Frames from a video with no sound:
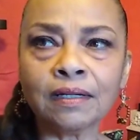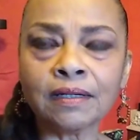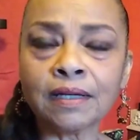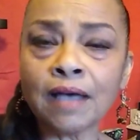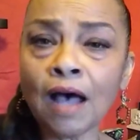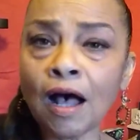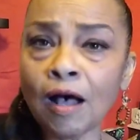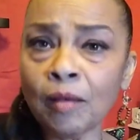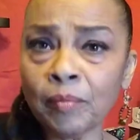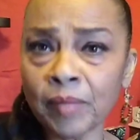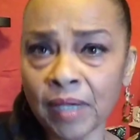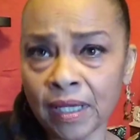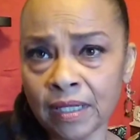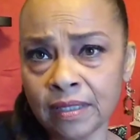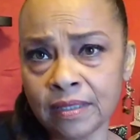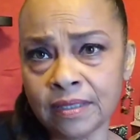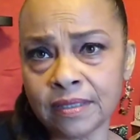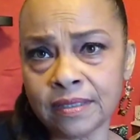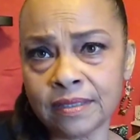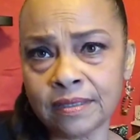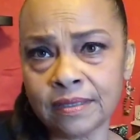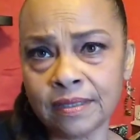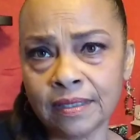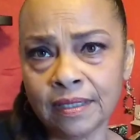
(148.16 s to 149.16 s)

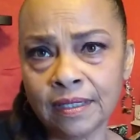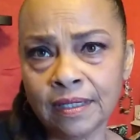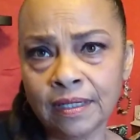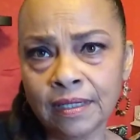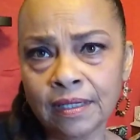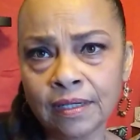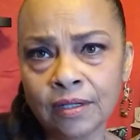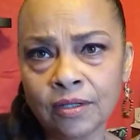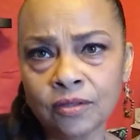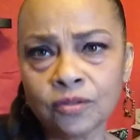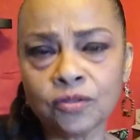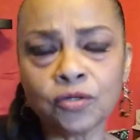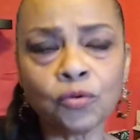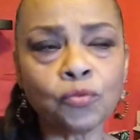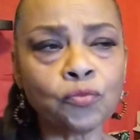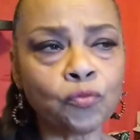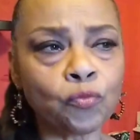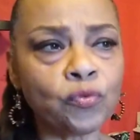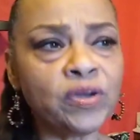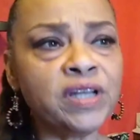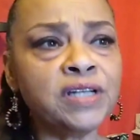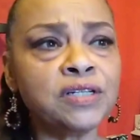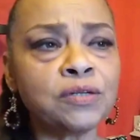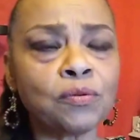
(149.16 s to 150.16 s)
comments
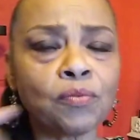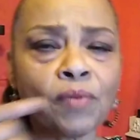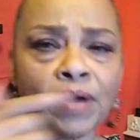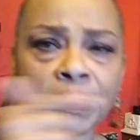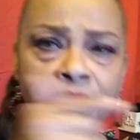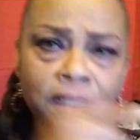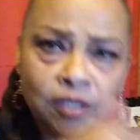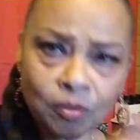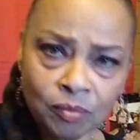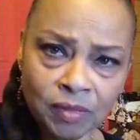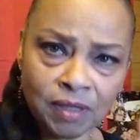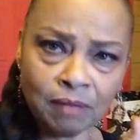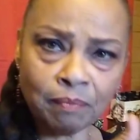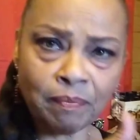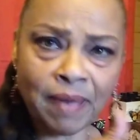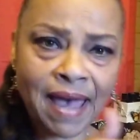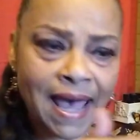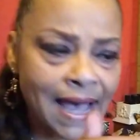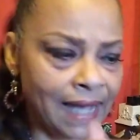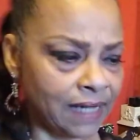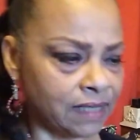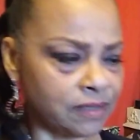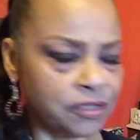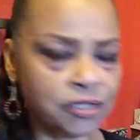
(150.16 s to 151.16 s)
redirecting me
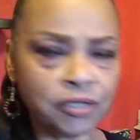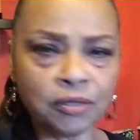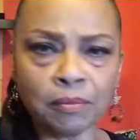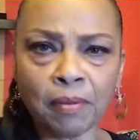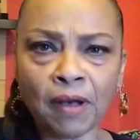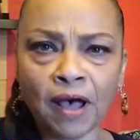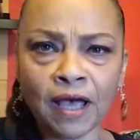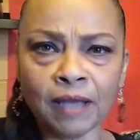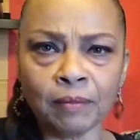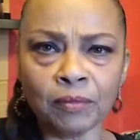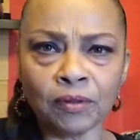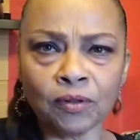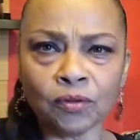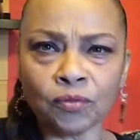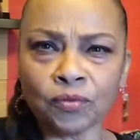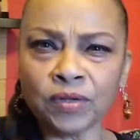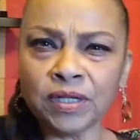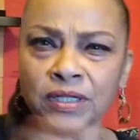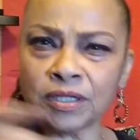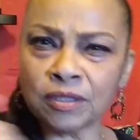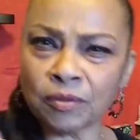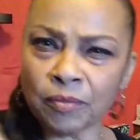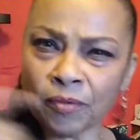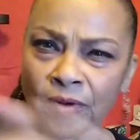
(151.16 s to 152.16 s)
back to the Bible,
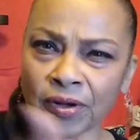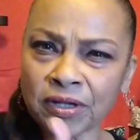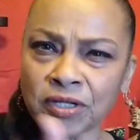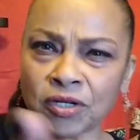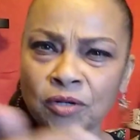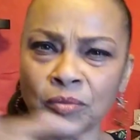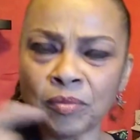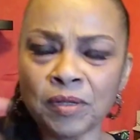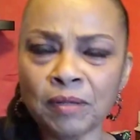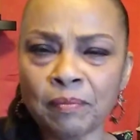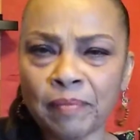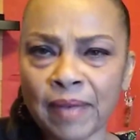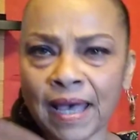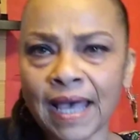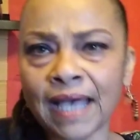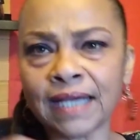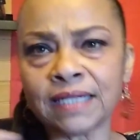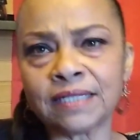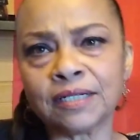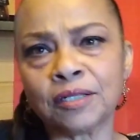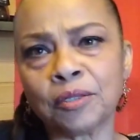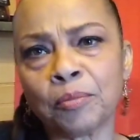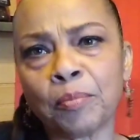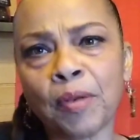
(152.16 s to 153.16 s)
redirecting me
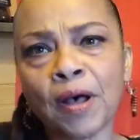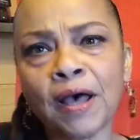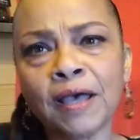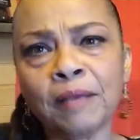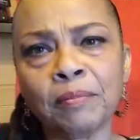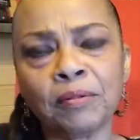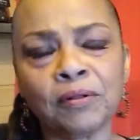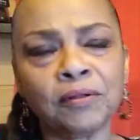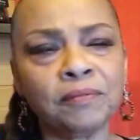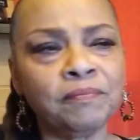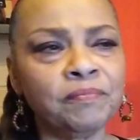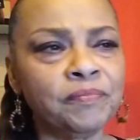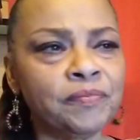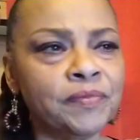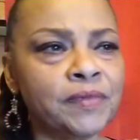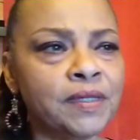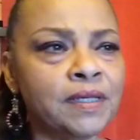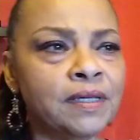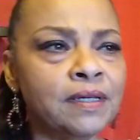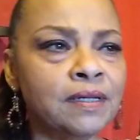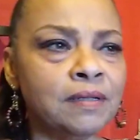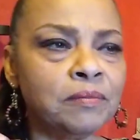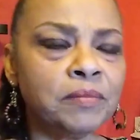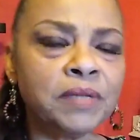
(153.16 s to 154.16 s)
back to the Bible.
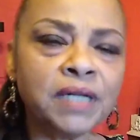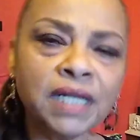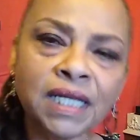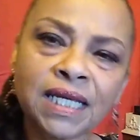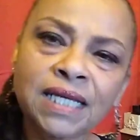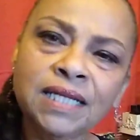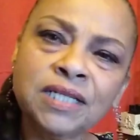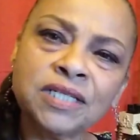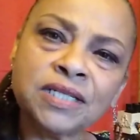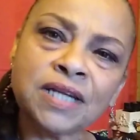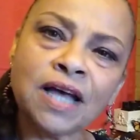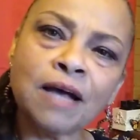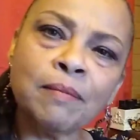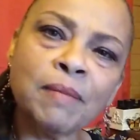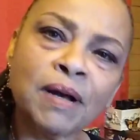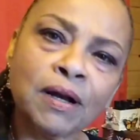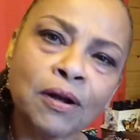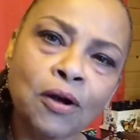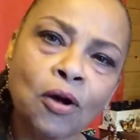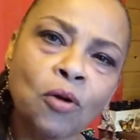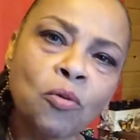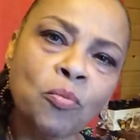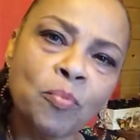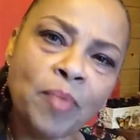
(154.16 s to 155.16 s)
But each time I
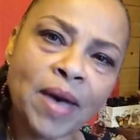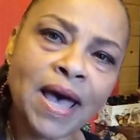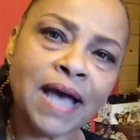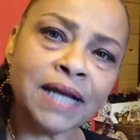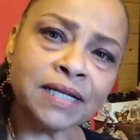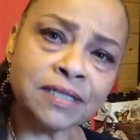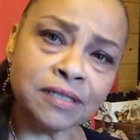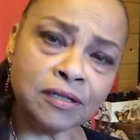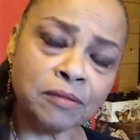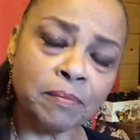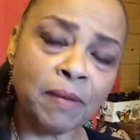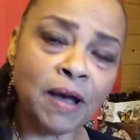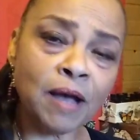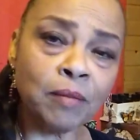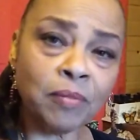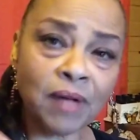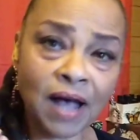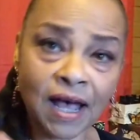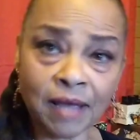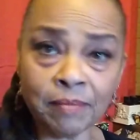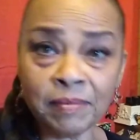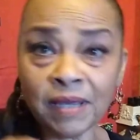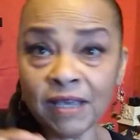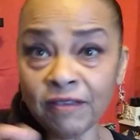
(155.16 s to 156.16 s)
go back to the Bible,
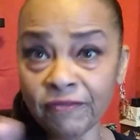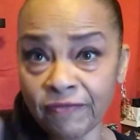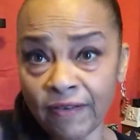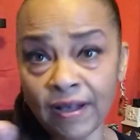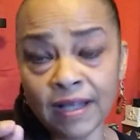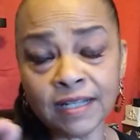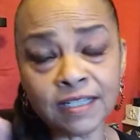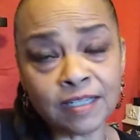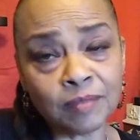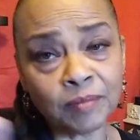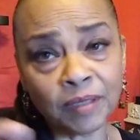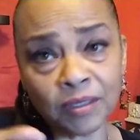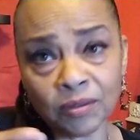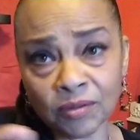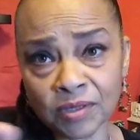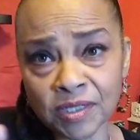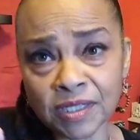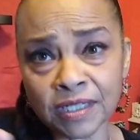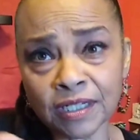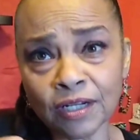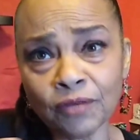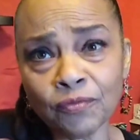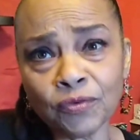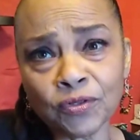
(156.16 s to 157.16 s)
I may find some little
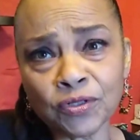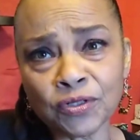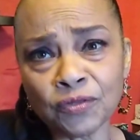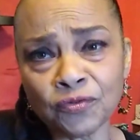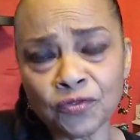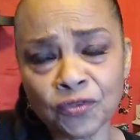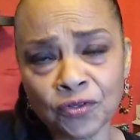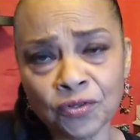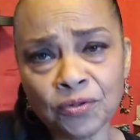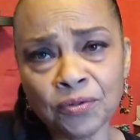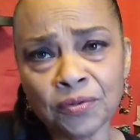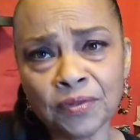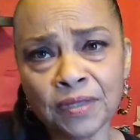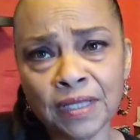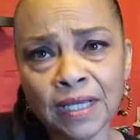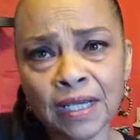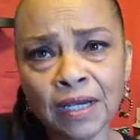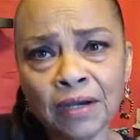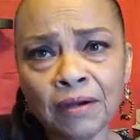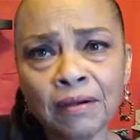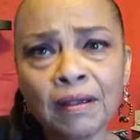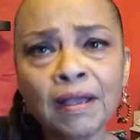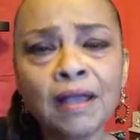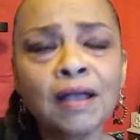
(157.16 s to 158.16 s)
slivers of truth
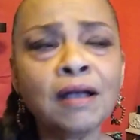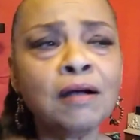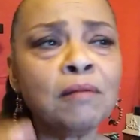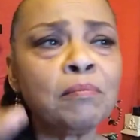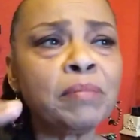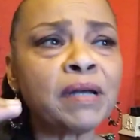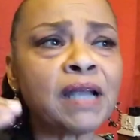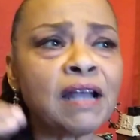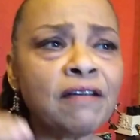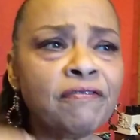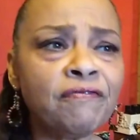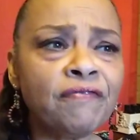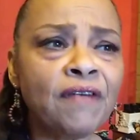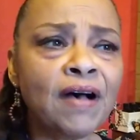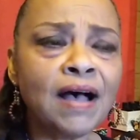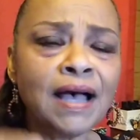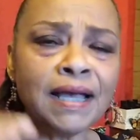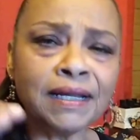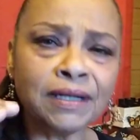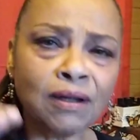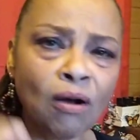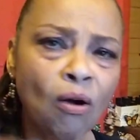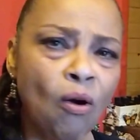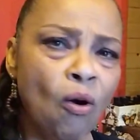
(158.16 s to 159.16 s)
there, but I
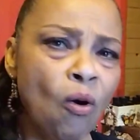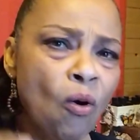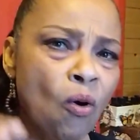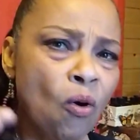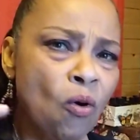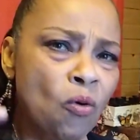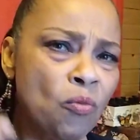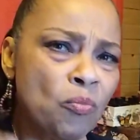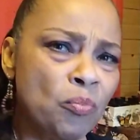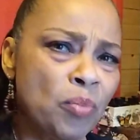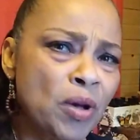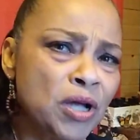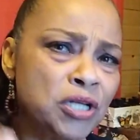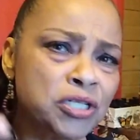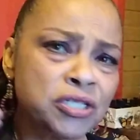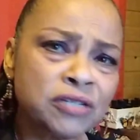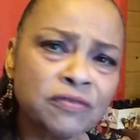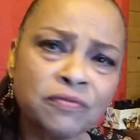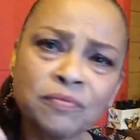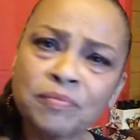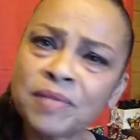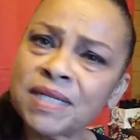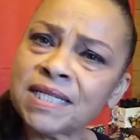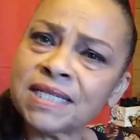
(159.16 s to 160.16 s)
find a whole bunch
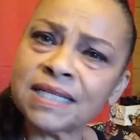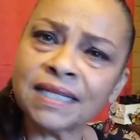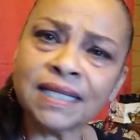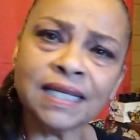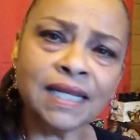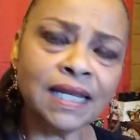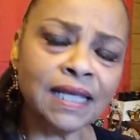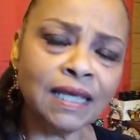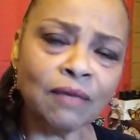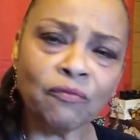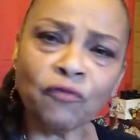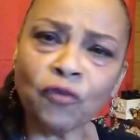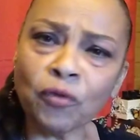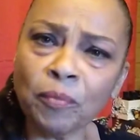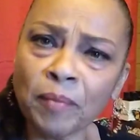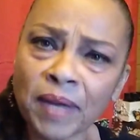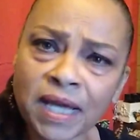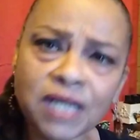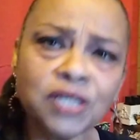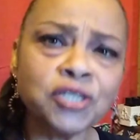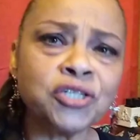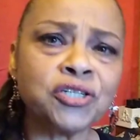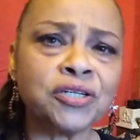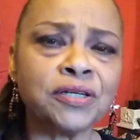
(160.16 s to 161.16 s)
of misleading
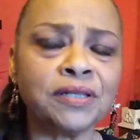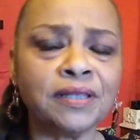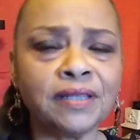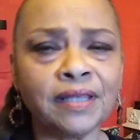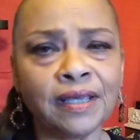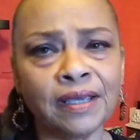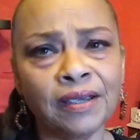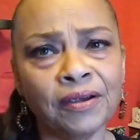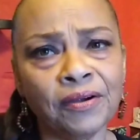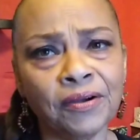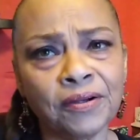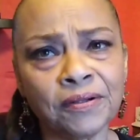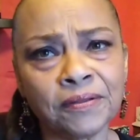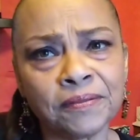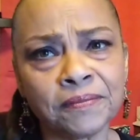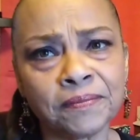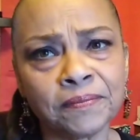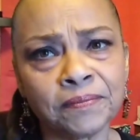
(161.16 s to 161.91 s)
information there,